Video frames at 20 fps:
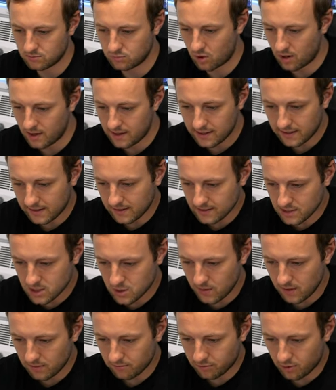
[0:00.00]
writing an
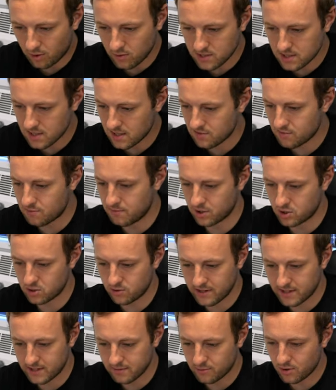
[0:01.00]
end-to-end process for my
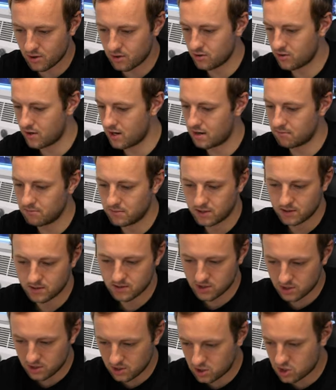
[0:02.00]
training
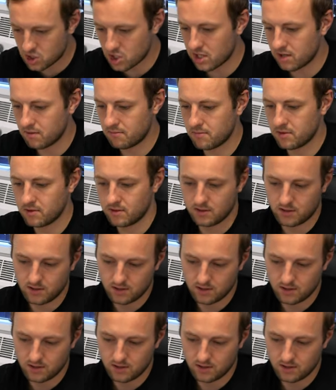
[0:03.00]
program, to the gym,